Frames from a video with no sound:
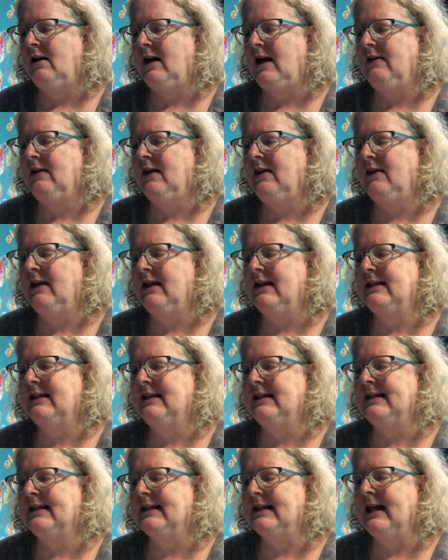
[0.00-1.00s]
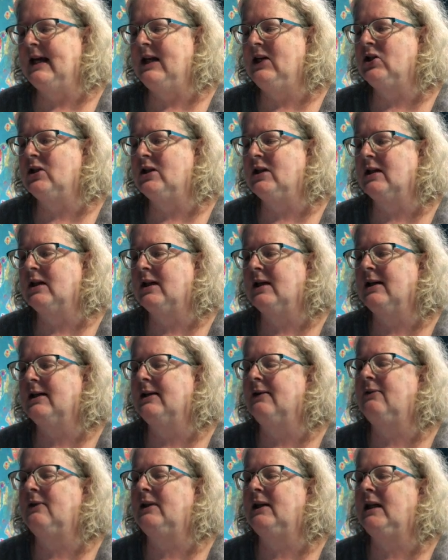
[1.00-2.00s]
and then there's this larger
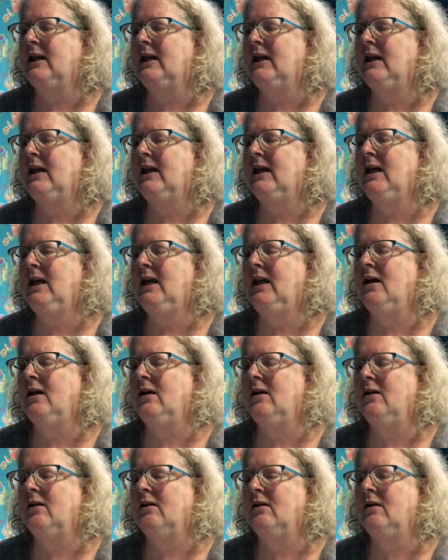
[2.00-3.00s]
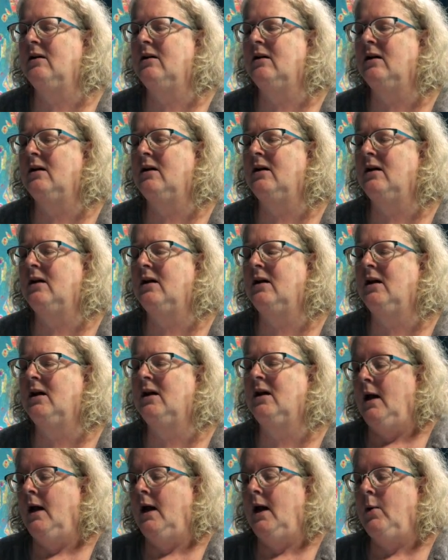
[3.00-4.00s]
cover here.
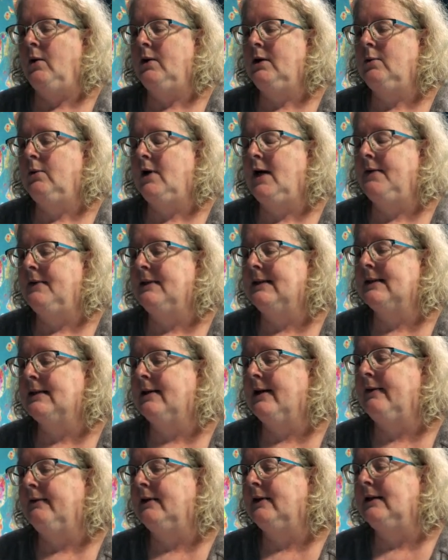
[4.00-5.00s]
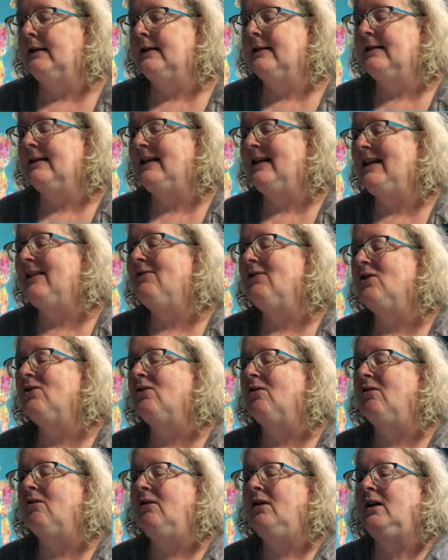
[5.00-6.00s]
I wonder why this cover is even
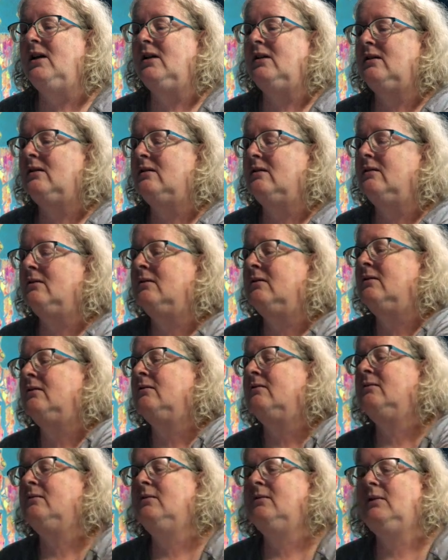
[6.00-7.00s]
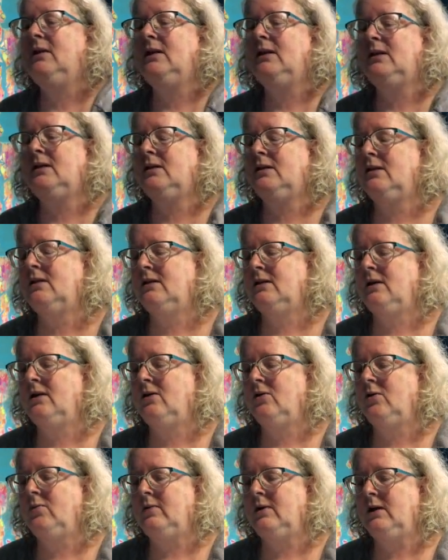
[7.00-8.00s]
on it. Well, let's just
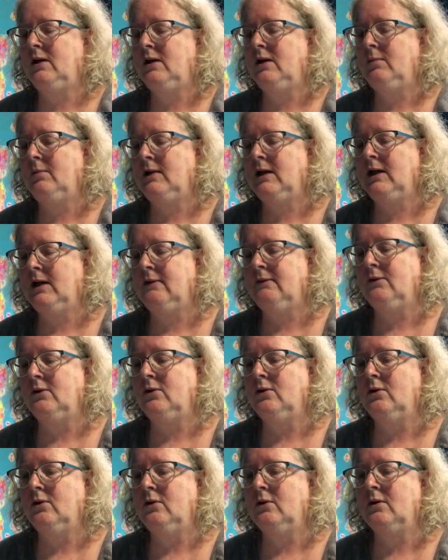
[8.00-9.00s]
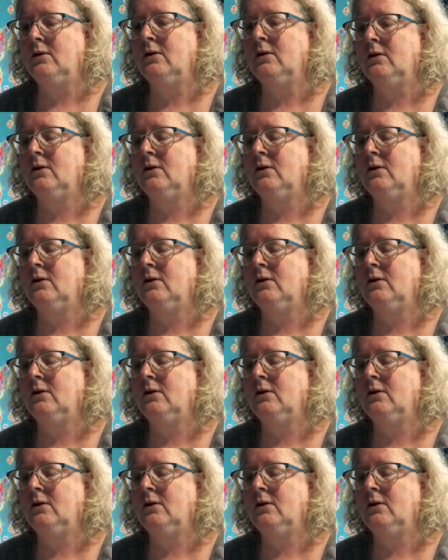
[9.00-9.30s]
open it up and have a look.